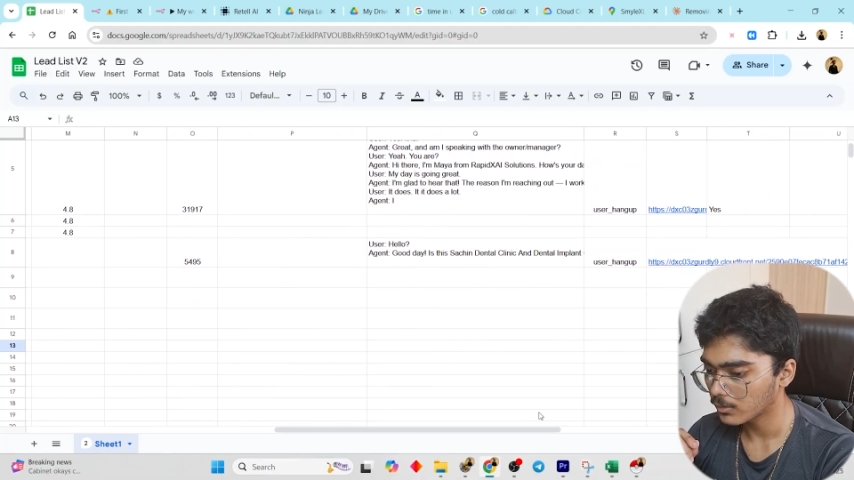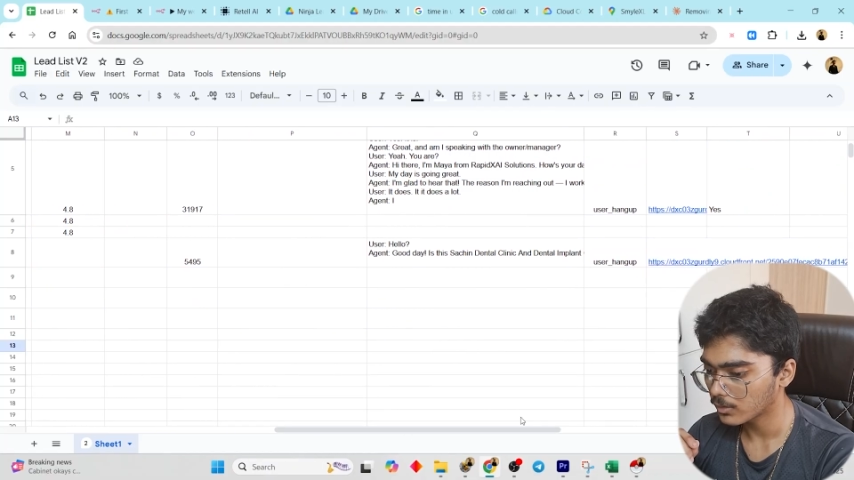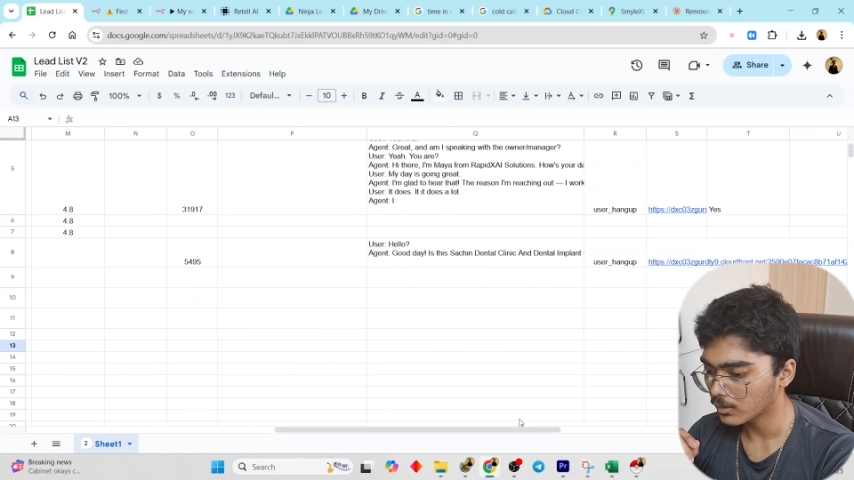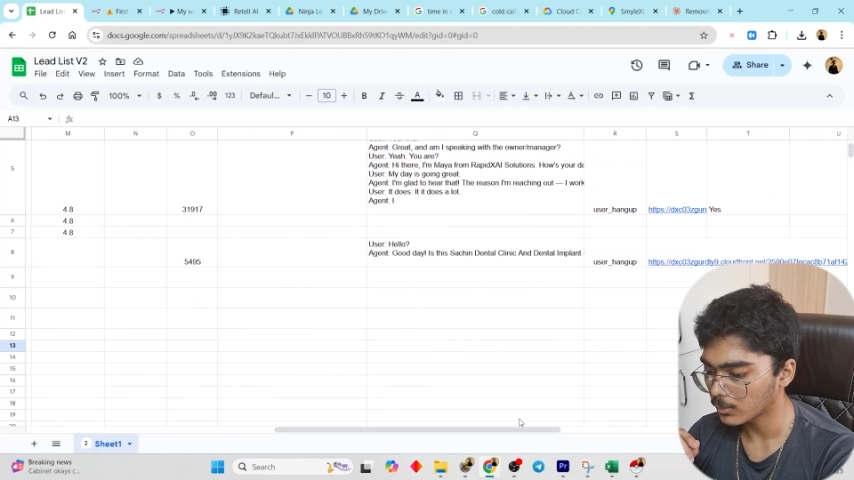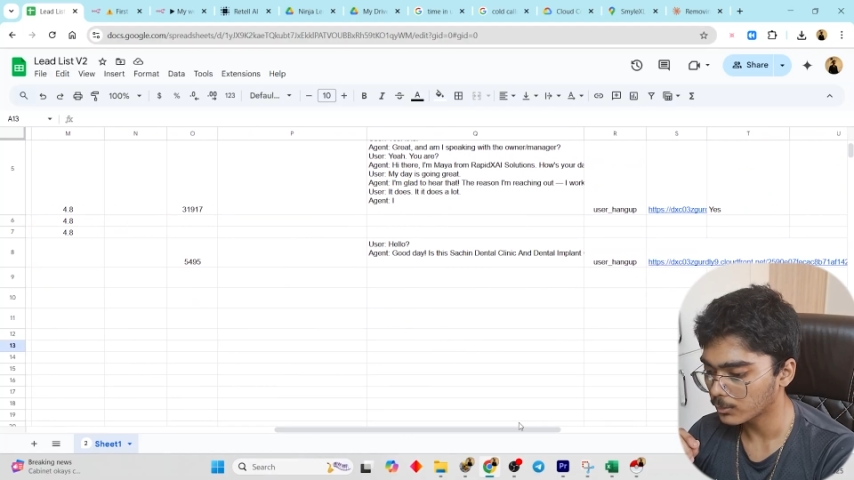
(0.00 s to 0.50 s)

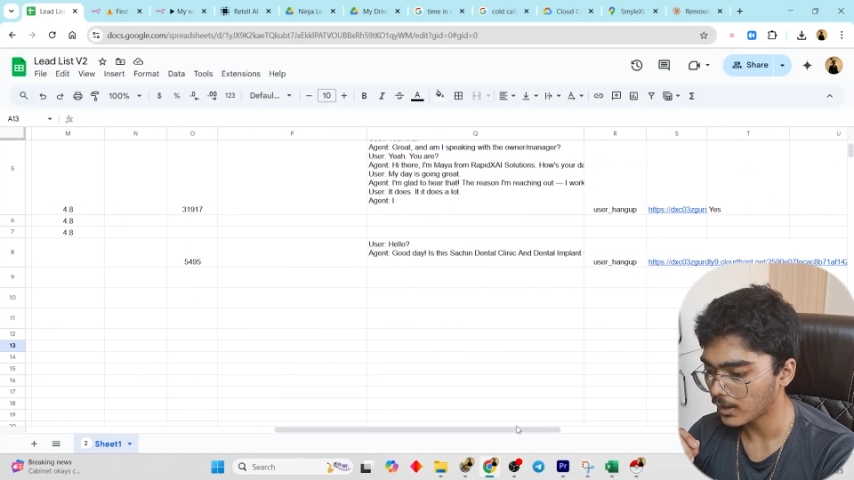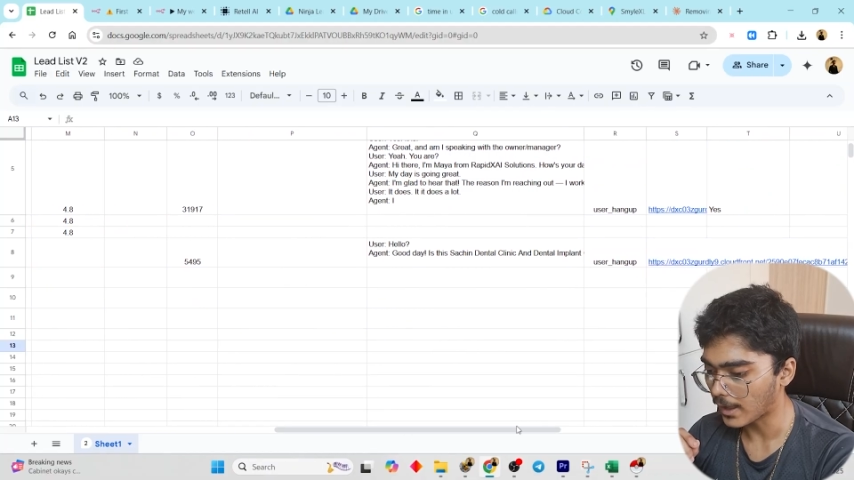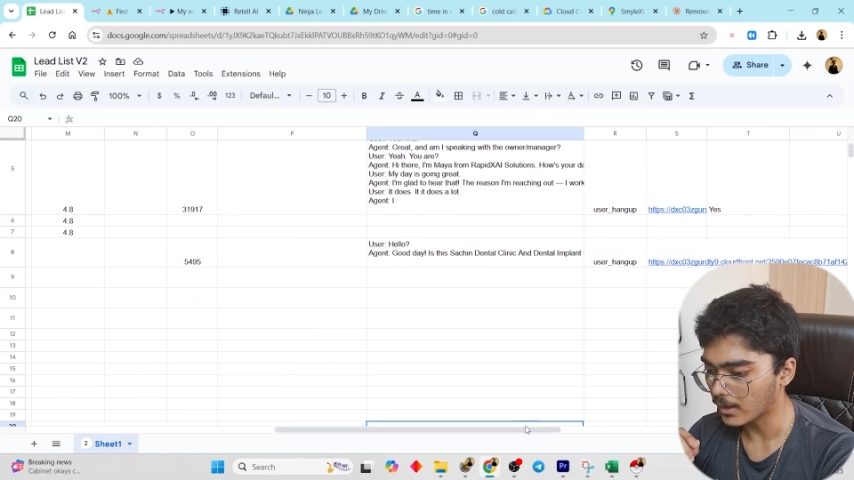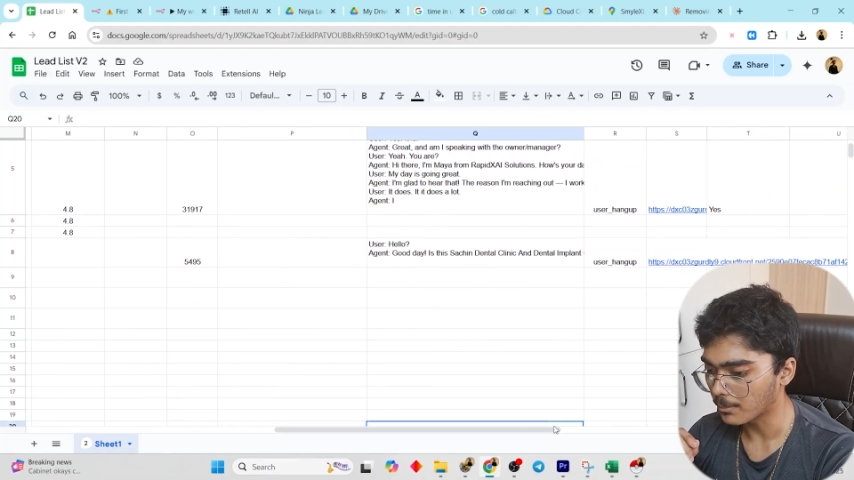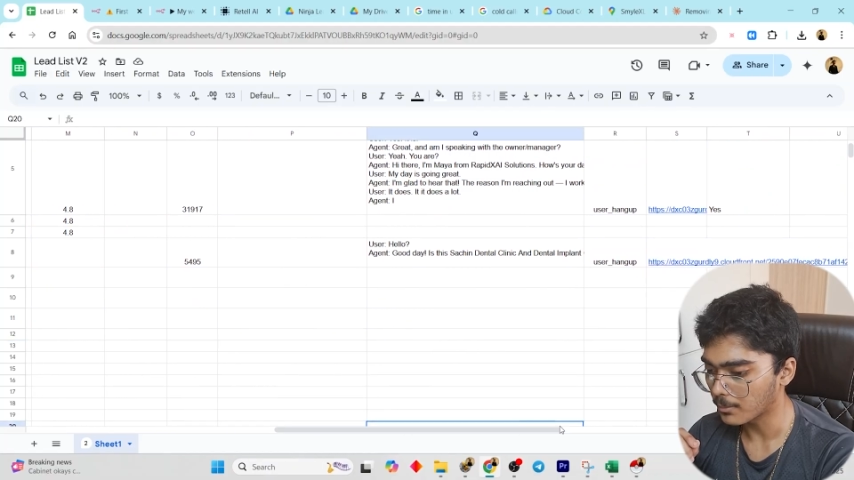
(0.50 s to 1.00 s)
user hang
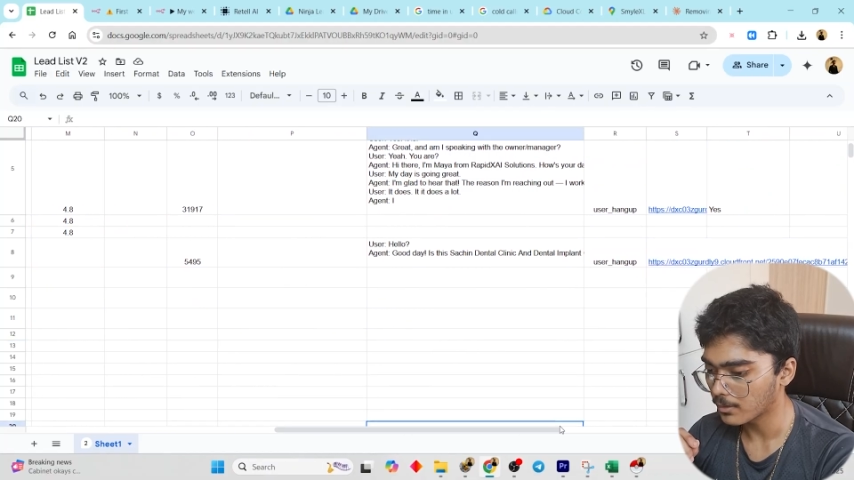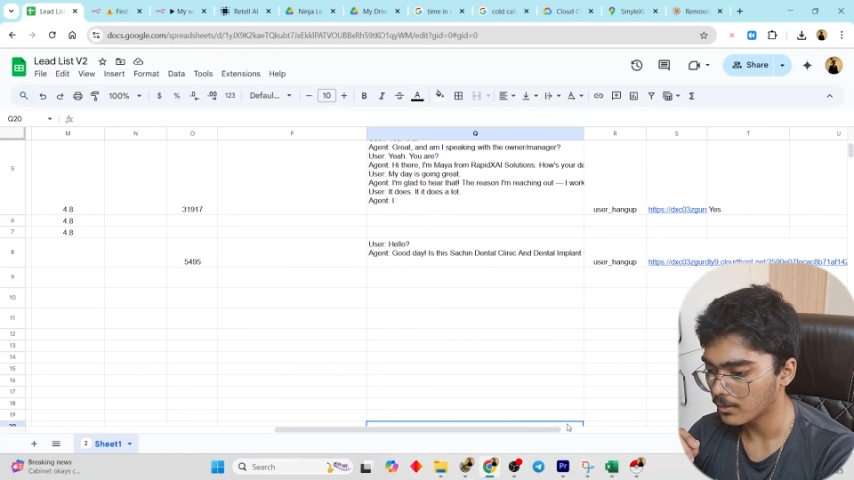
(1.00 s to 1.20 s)
up.